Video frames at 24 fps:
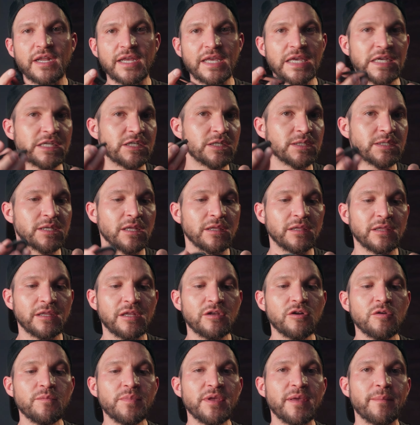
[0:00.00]
to get just a
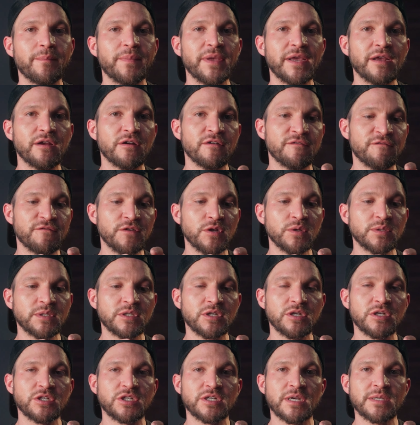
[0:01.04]
little bit bigger
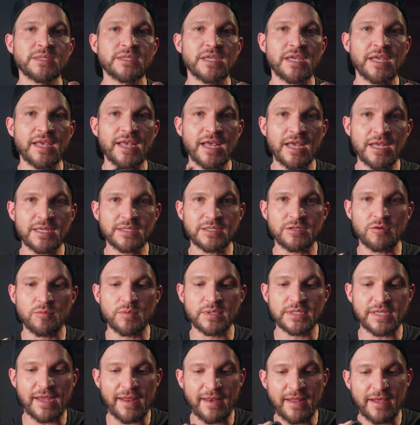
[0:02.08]
filter just in case there
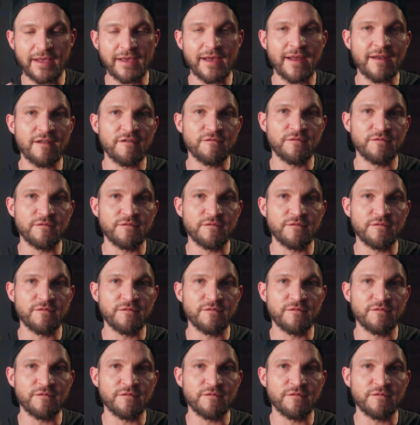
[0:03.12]
was any kind of